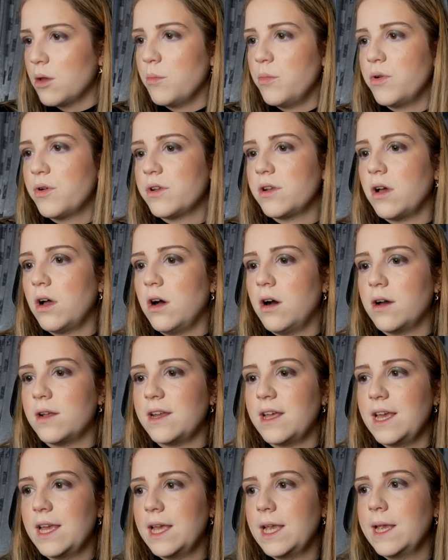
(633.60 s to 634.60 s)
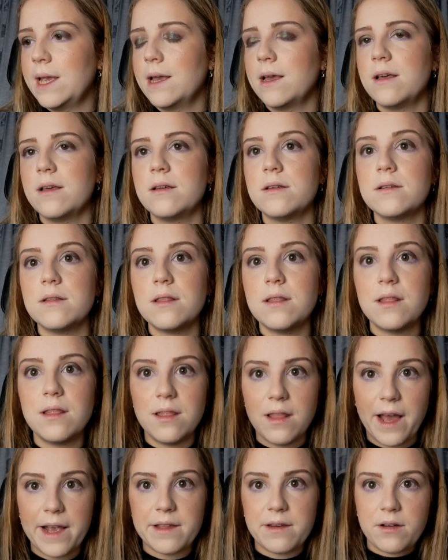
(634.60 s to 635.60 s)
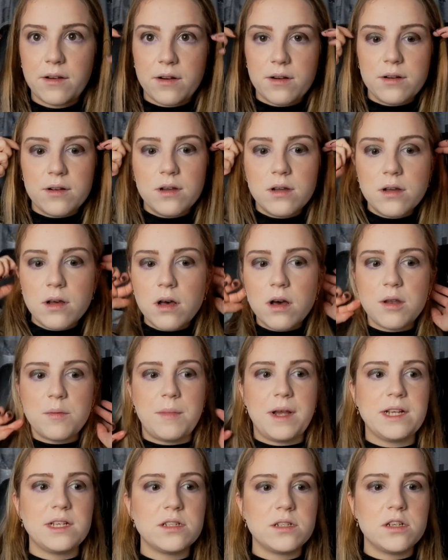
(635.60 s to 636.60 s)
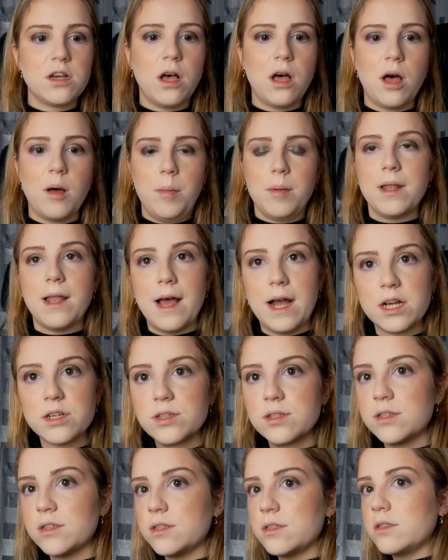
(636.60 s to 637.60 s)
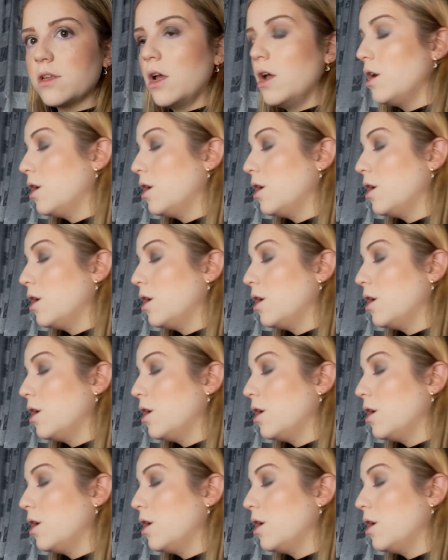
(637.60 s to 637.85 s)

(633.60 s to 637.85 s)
put on a liner on my top lashes.